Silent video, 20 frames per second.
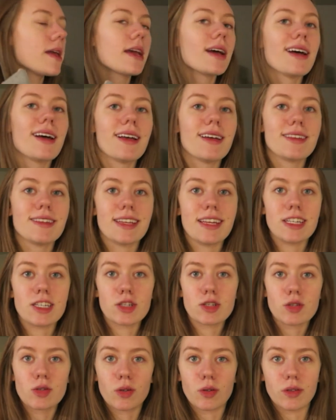because they
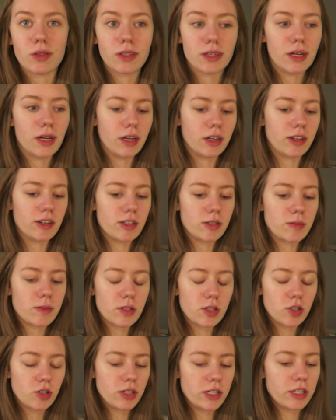just sold a
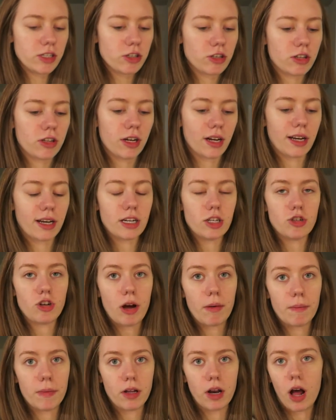Christmas tree, so they're gonna
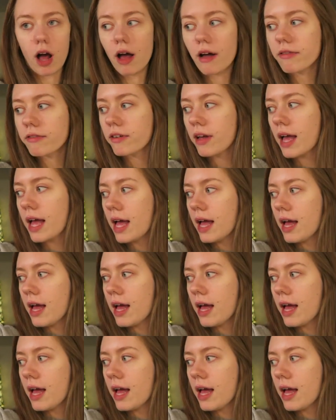drop that off.